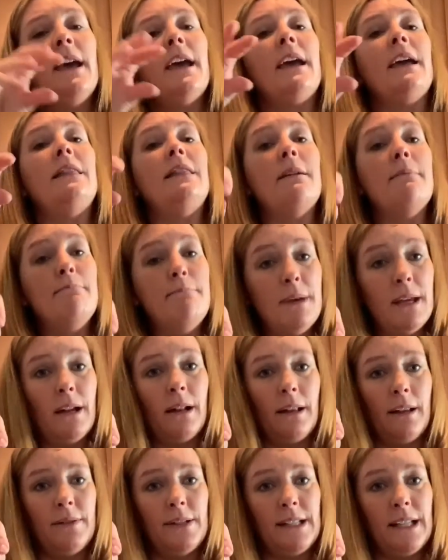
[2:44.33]
in the
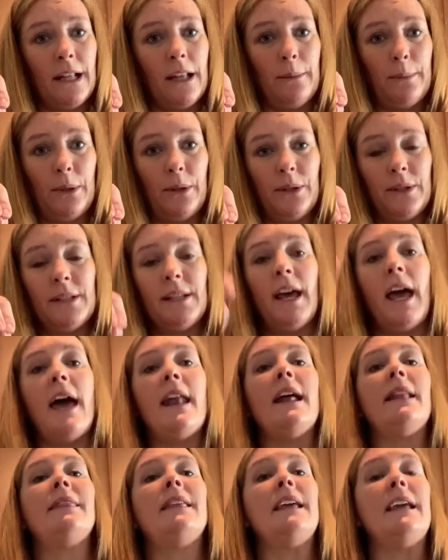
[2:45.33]
middle of syllables, and
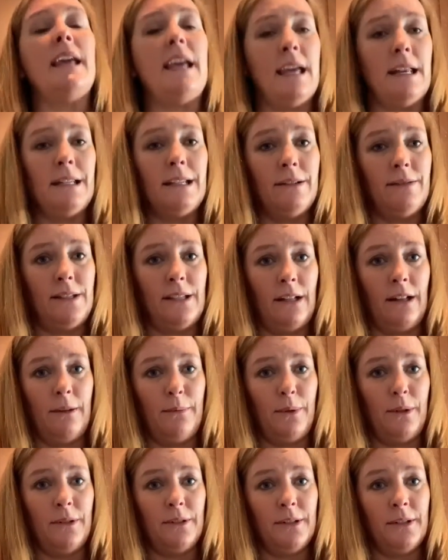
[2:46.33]
at the end of
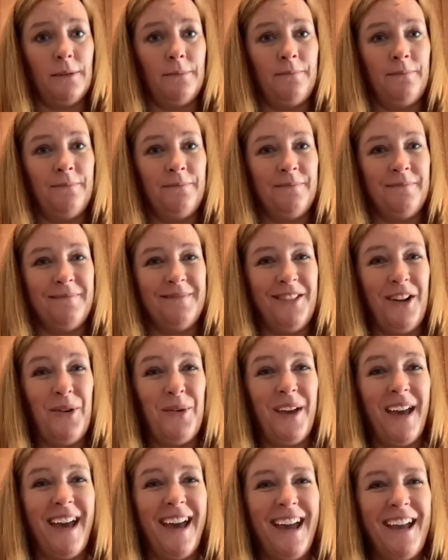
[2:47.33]
syllables.
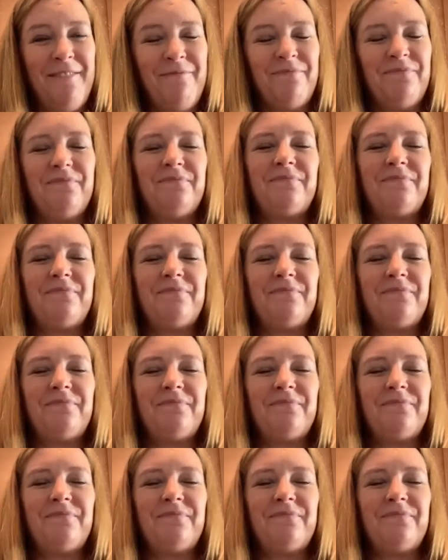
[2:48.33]
Okay?